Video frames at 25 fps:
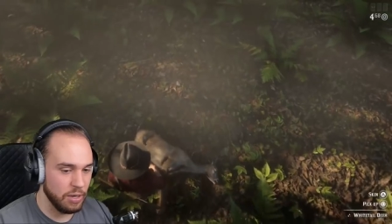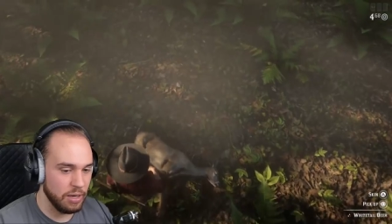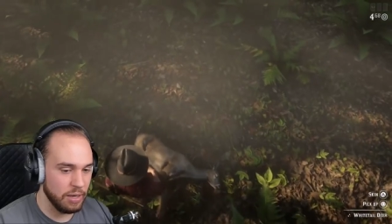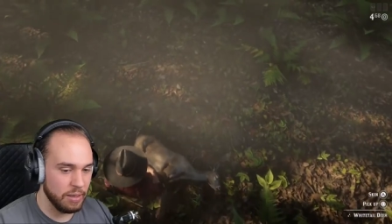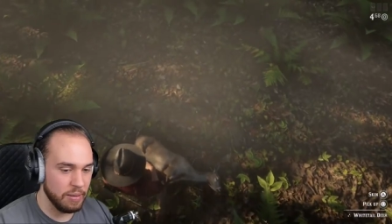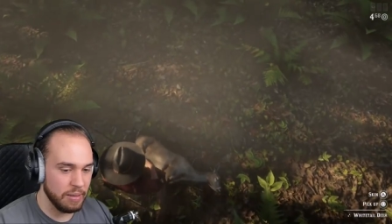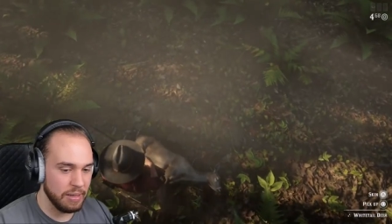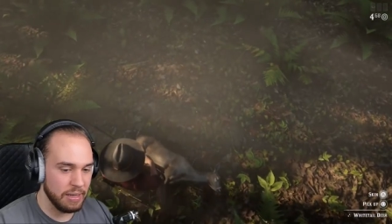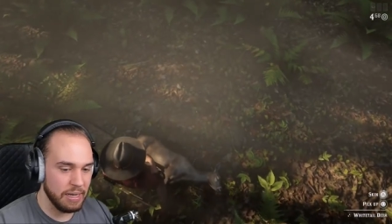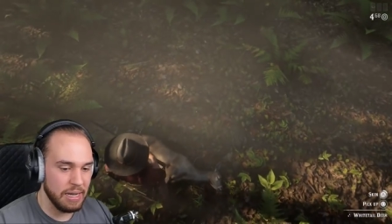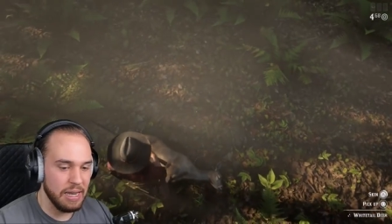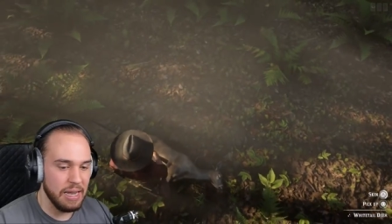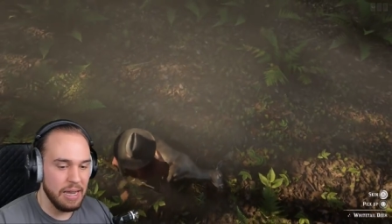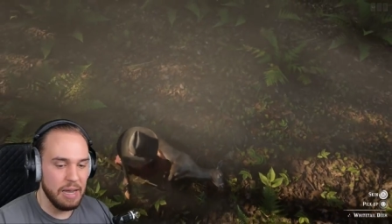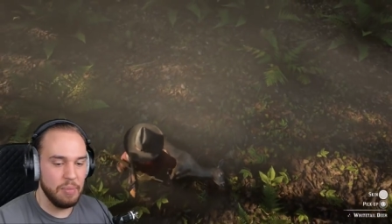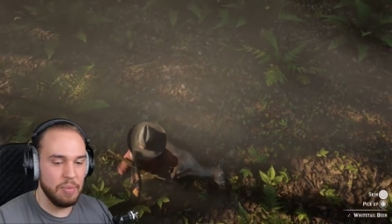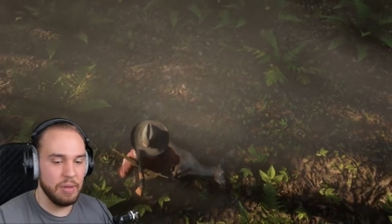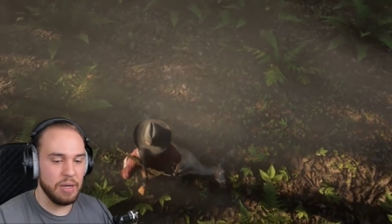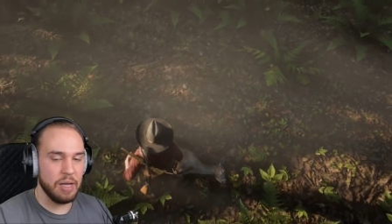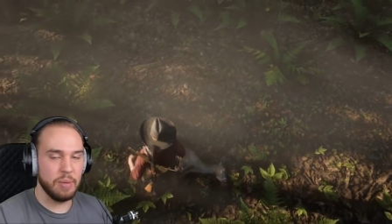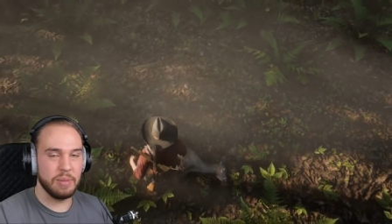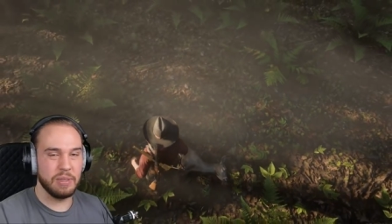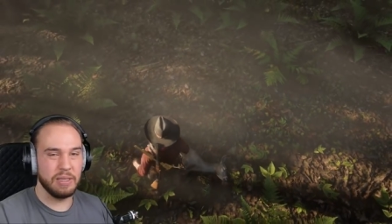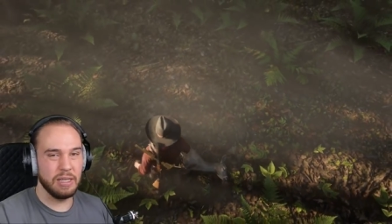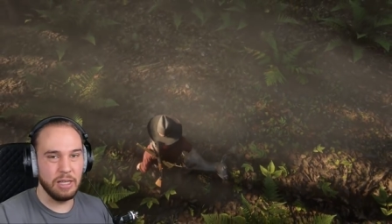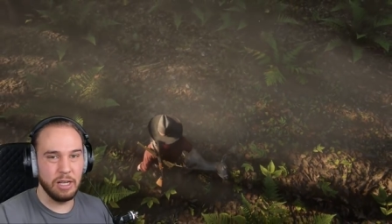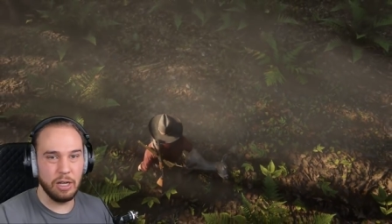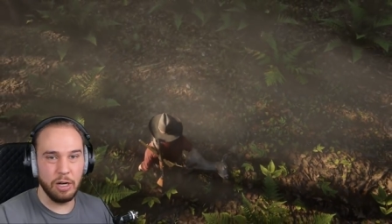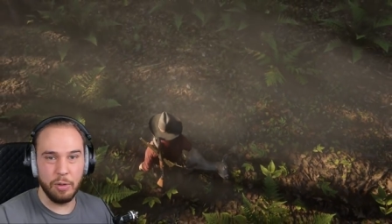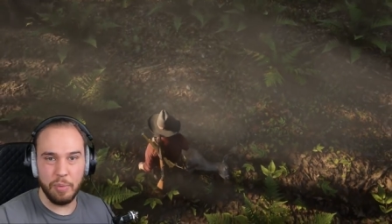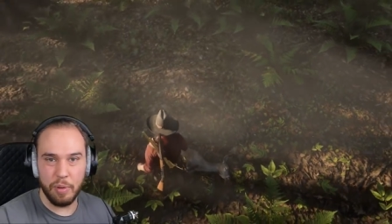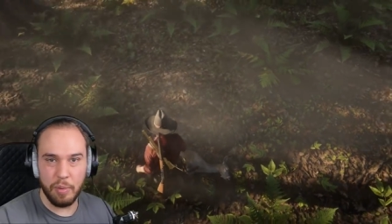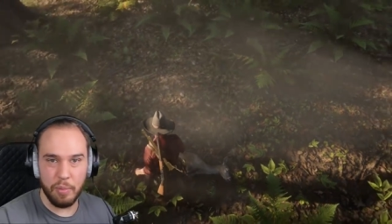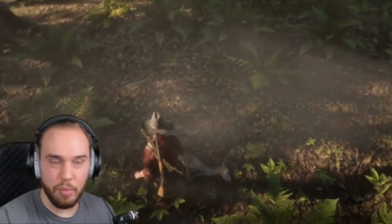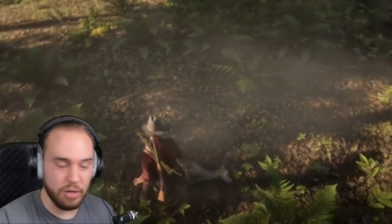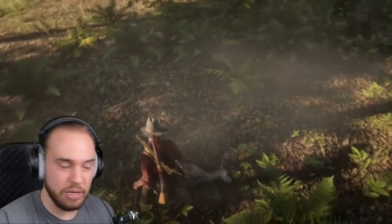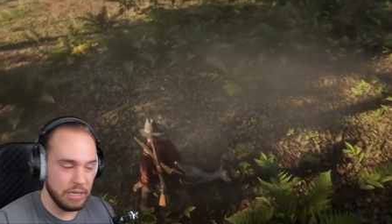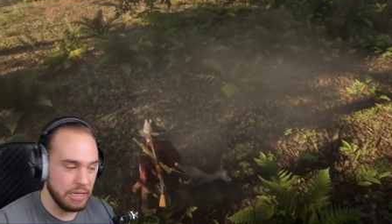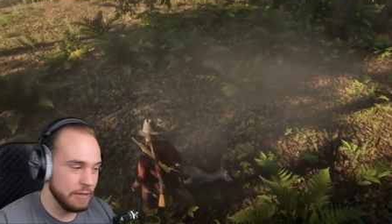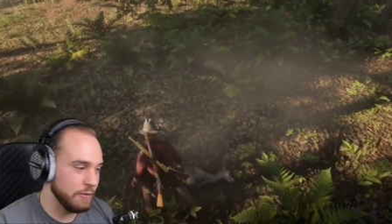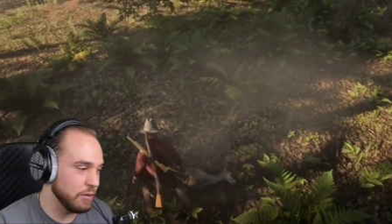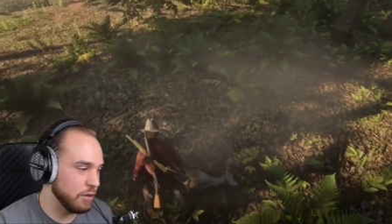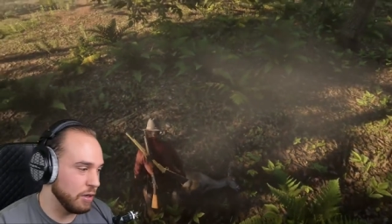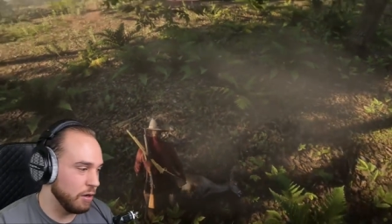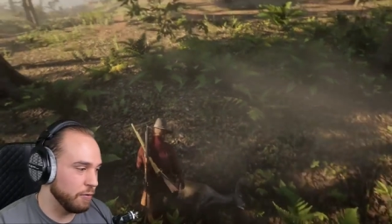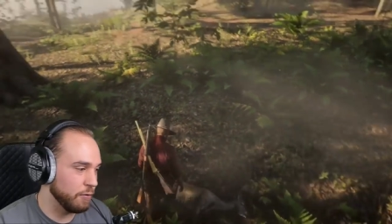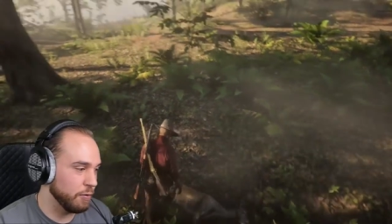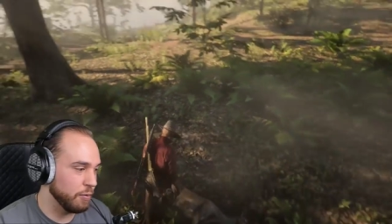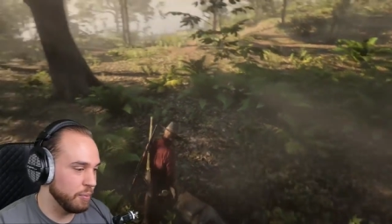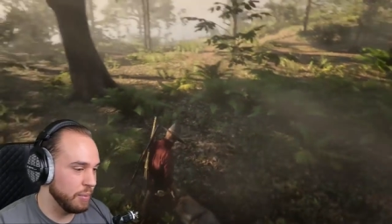it becomes a little bit more difficult for